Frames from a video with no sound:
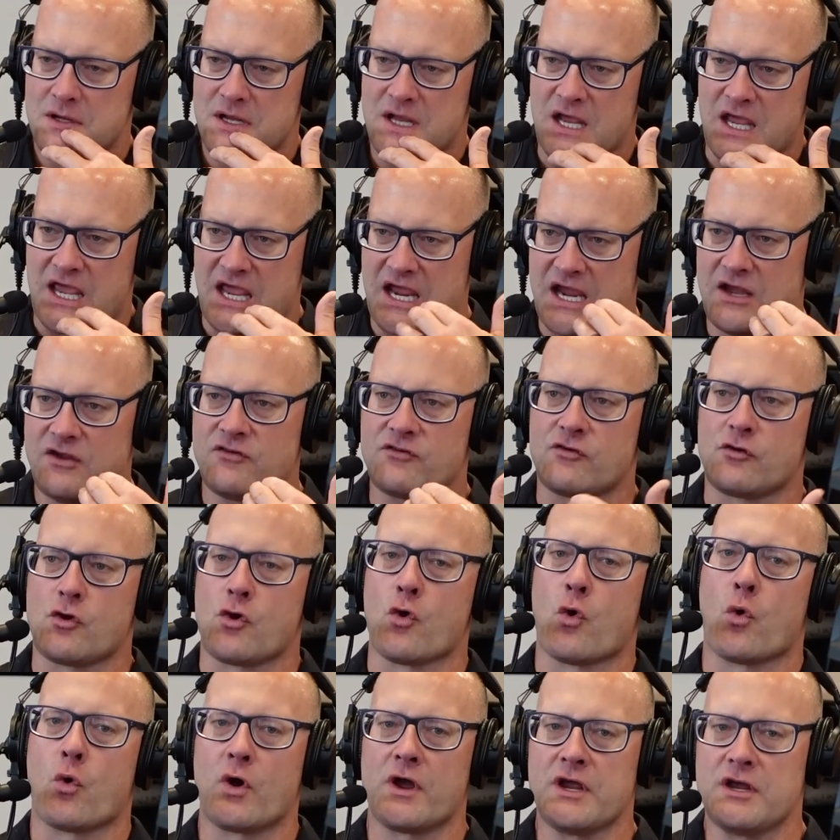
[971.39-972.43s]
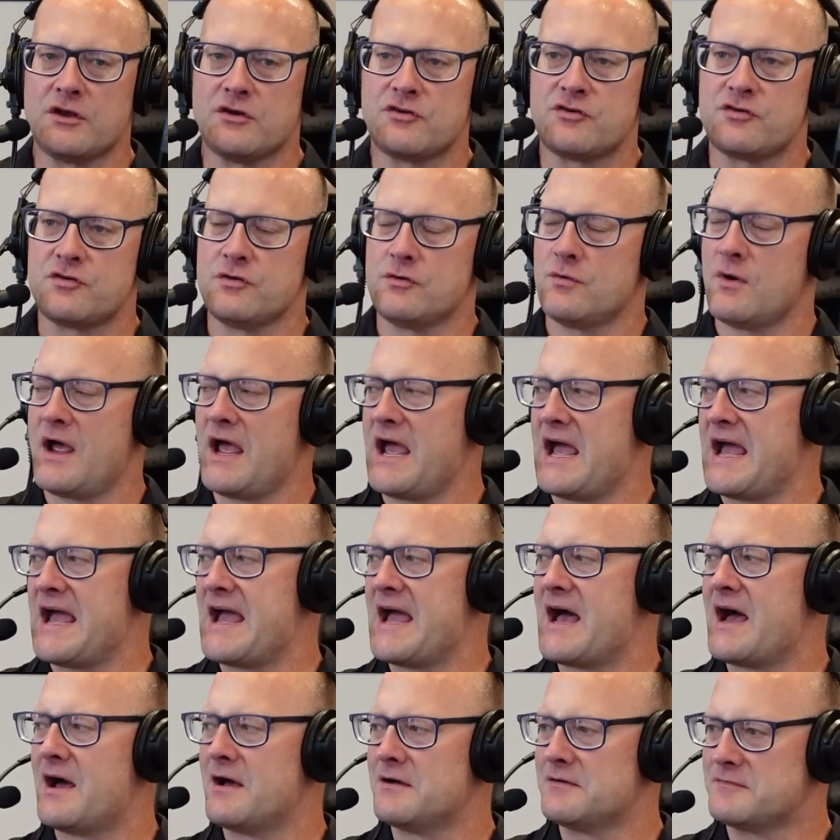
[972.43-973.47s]
he's going to
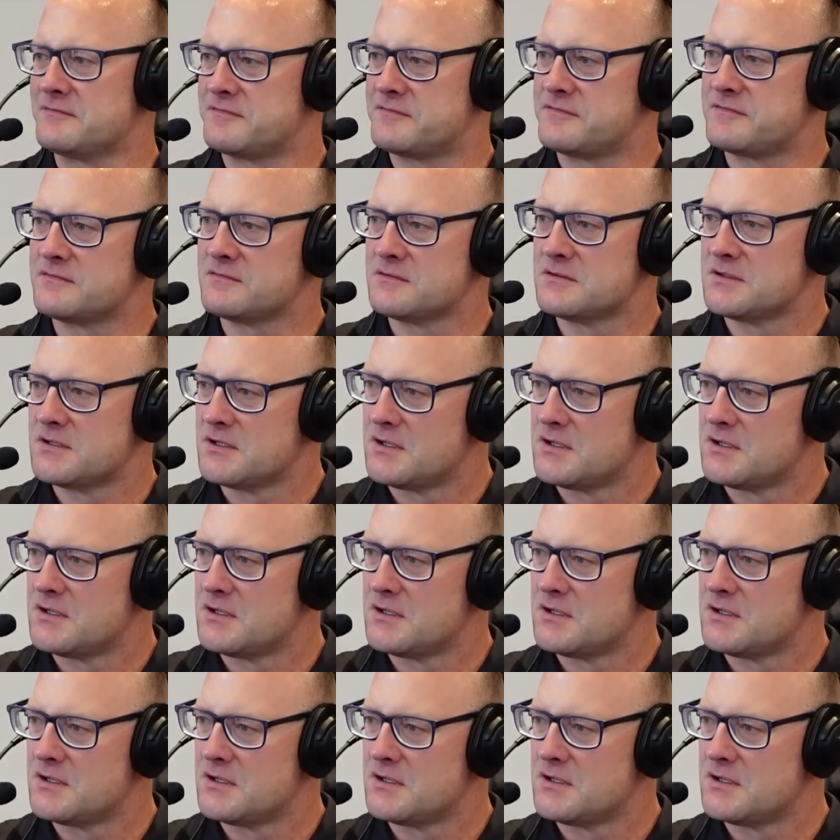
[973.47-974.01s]
have